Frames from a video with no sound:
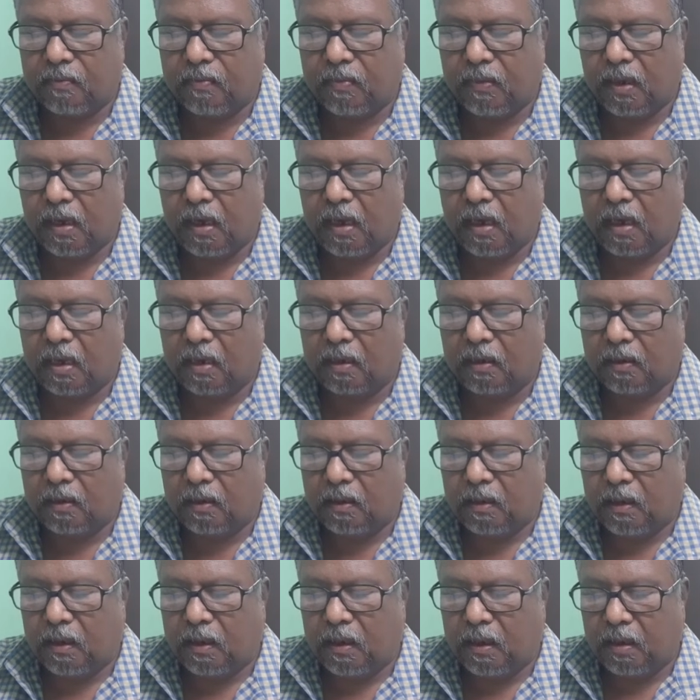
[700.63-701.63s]
They are
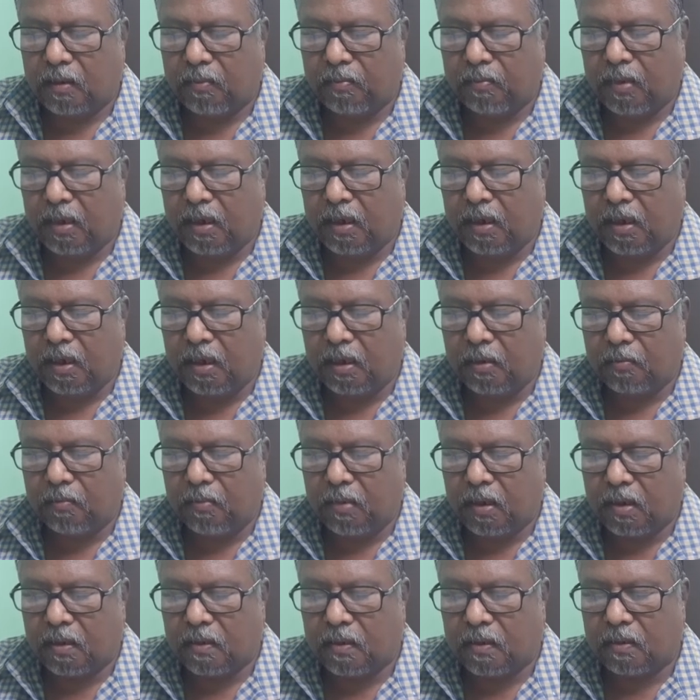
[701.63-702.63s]
in many
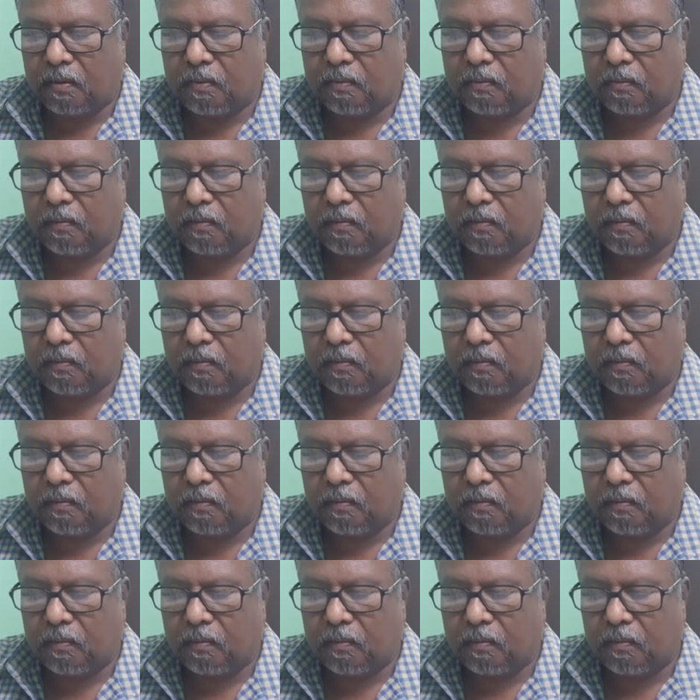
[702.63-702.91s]
numbers